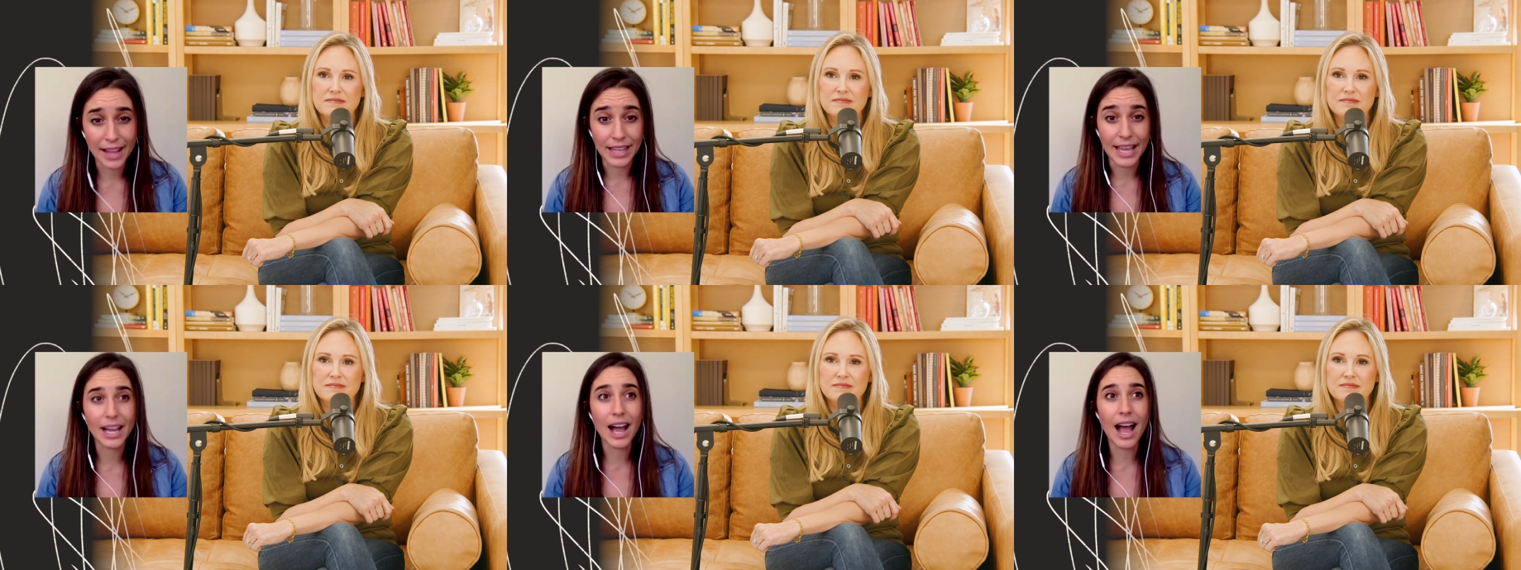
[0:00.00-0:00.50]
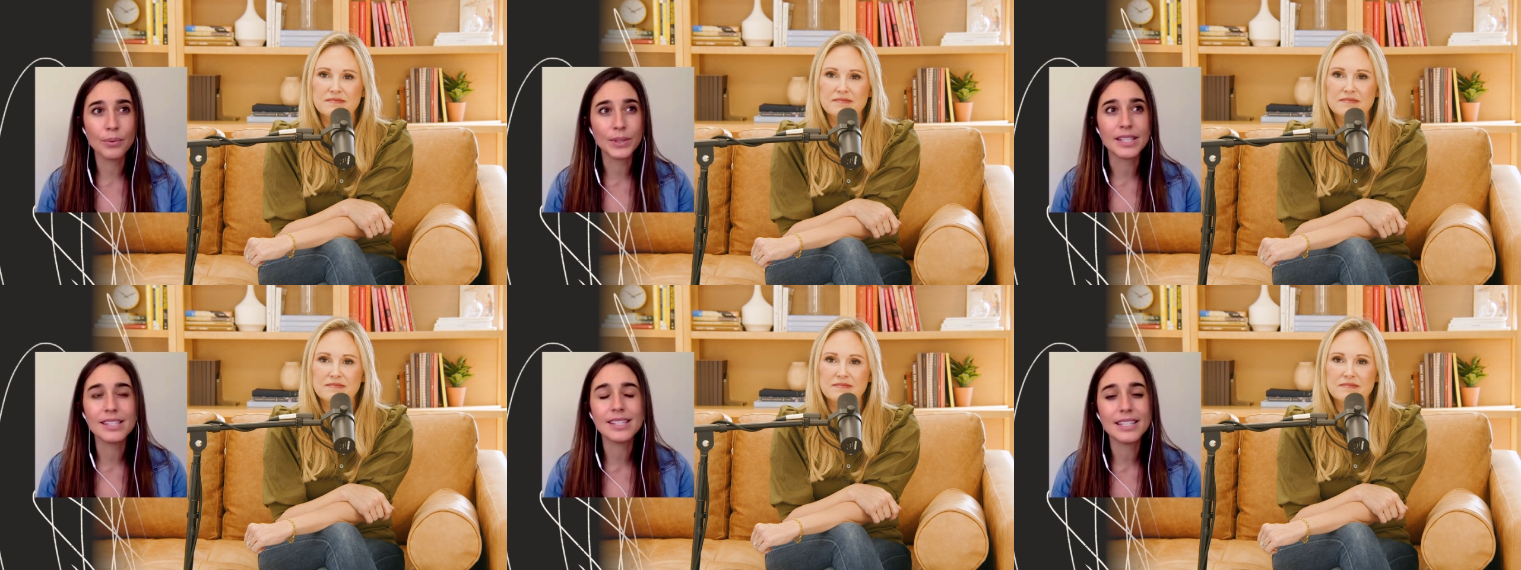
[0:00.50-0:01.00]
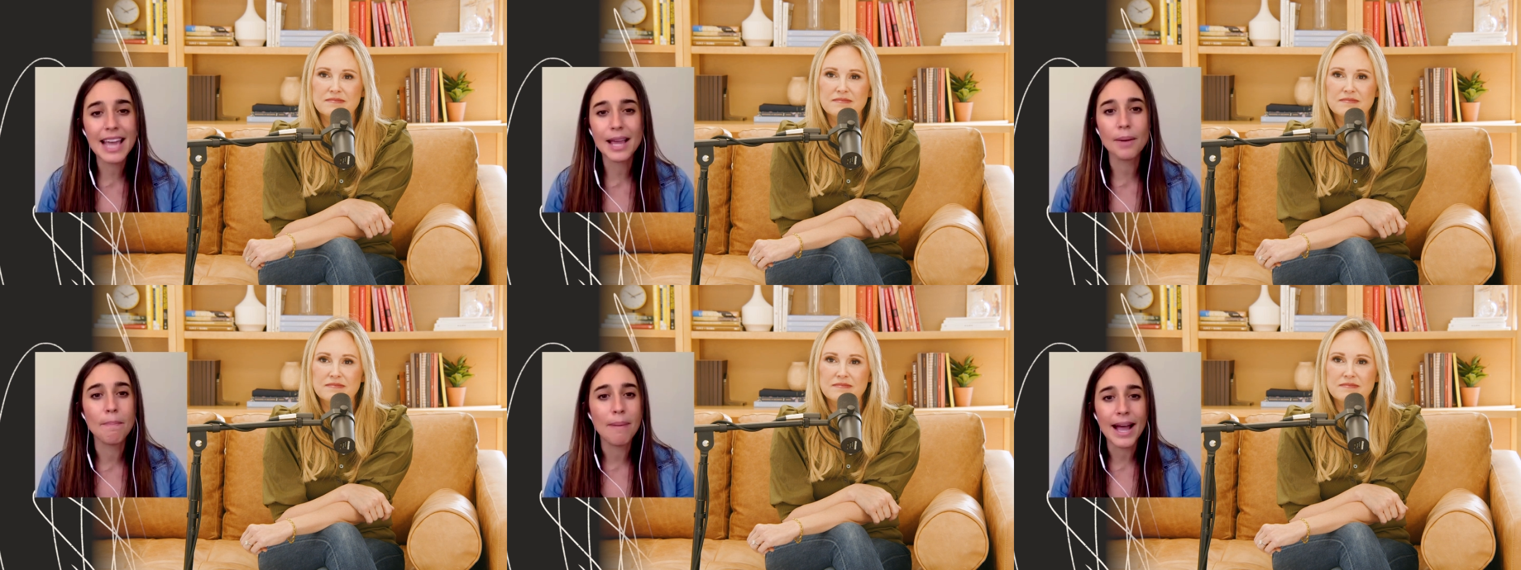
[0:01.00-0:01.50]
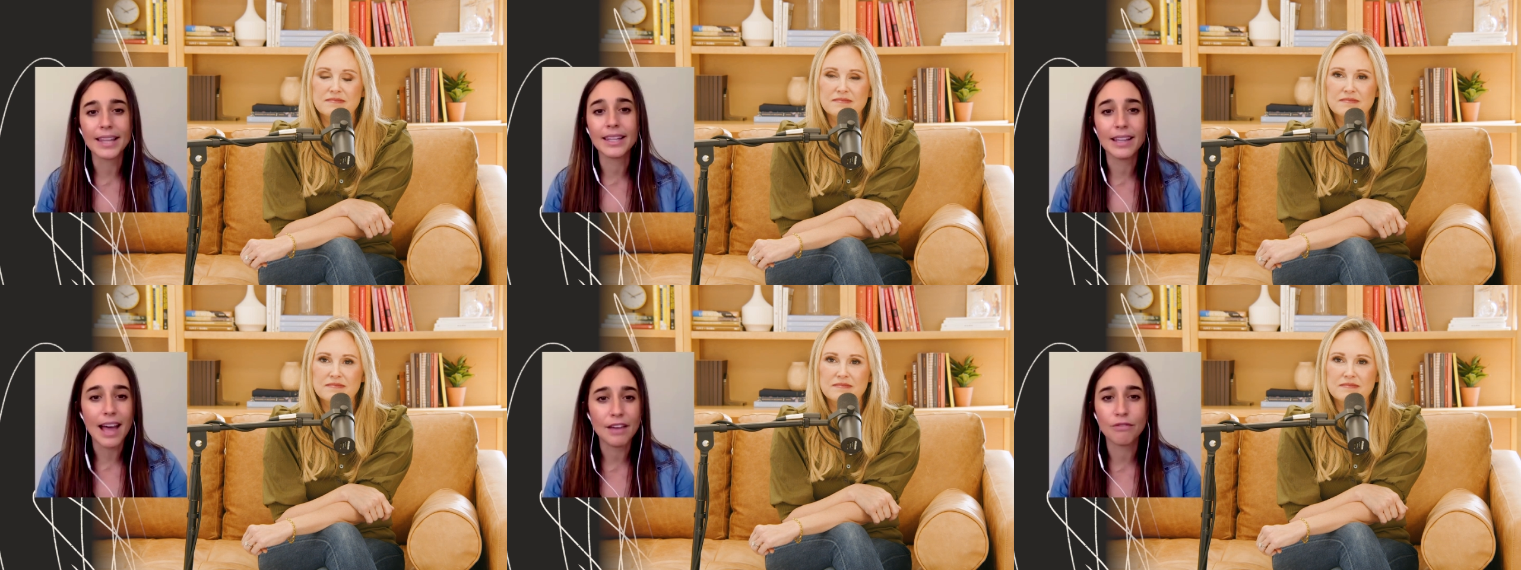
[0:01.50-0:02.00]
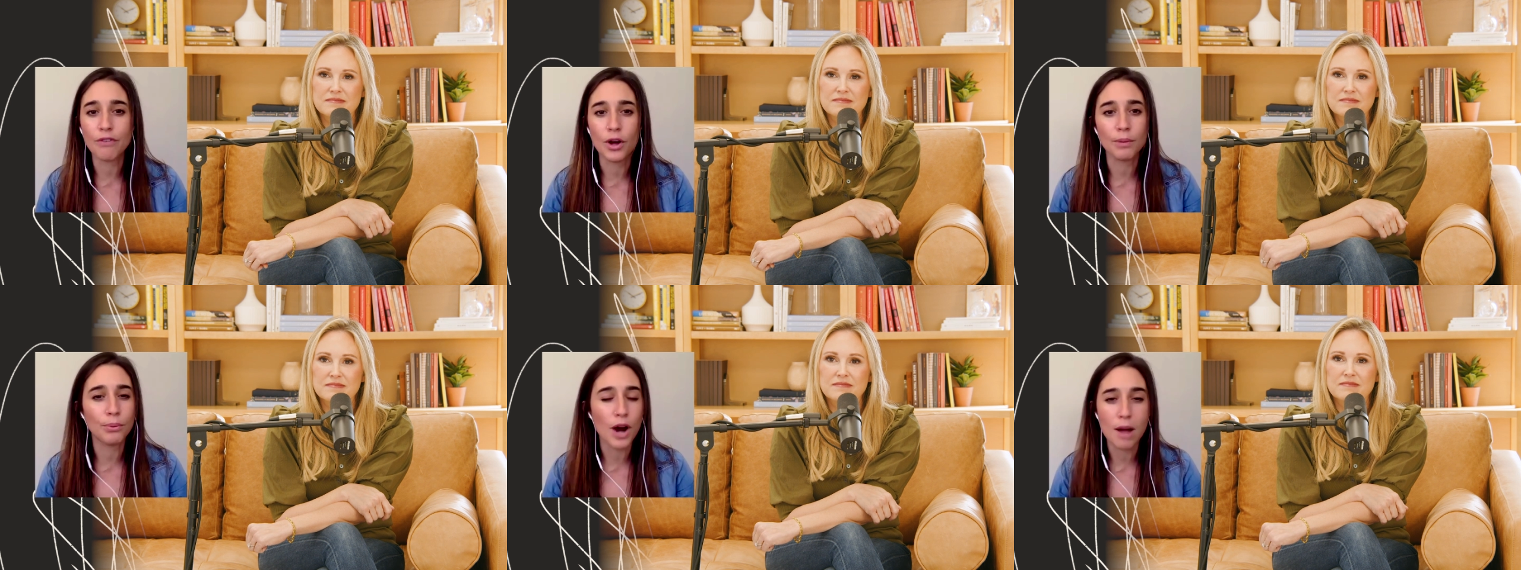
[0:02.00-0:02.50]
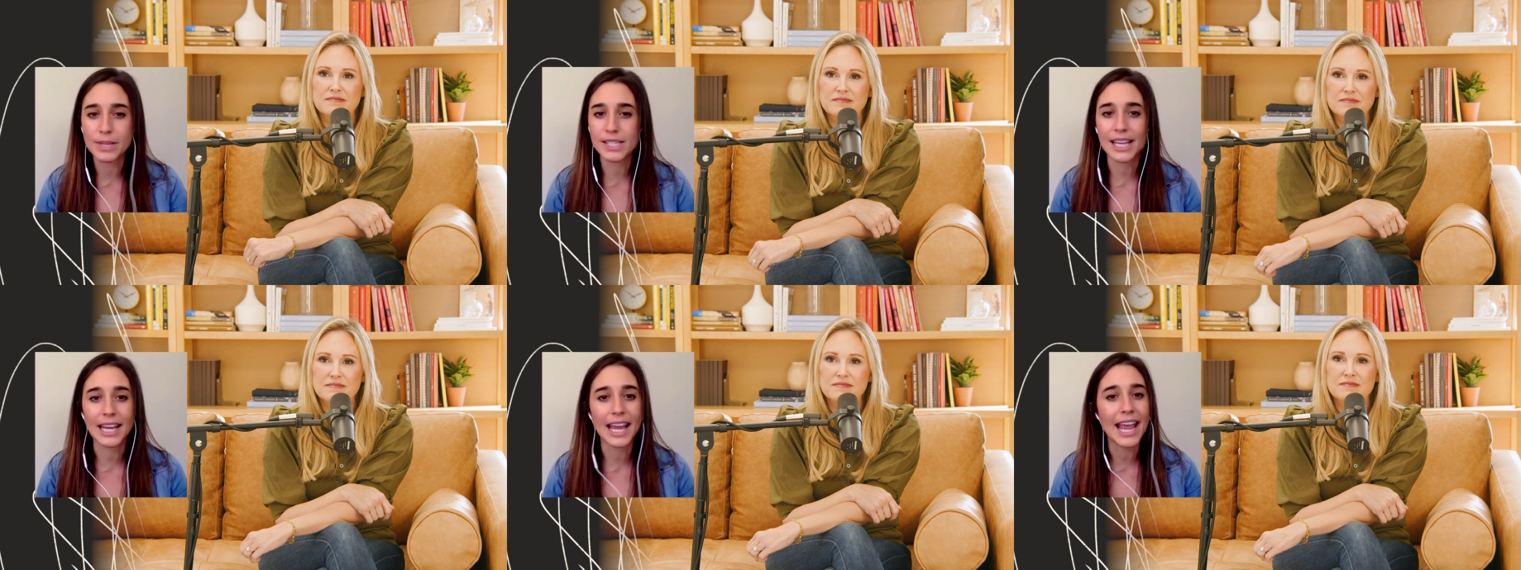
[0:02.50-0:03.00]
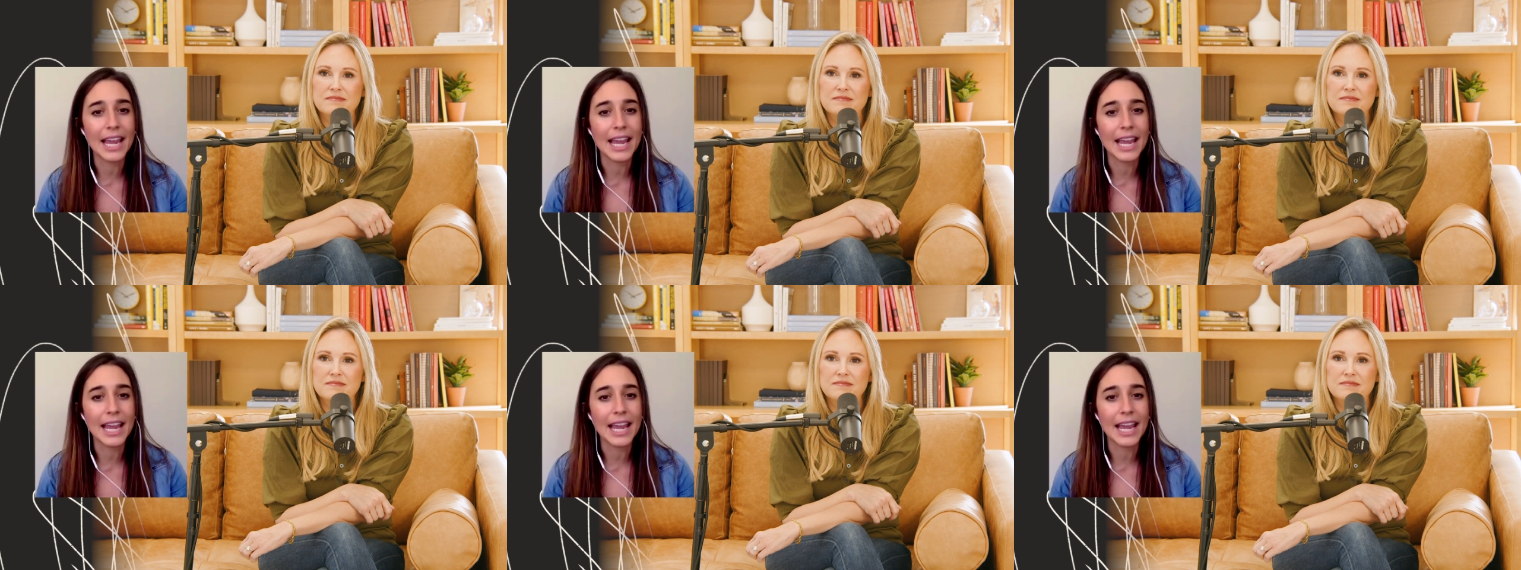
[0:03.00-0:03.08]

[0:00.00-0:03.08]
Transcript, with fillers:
Speaker 1: And like, I would stake my life on promising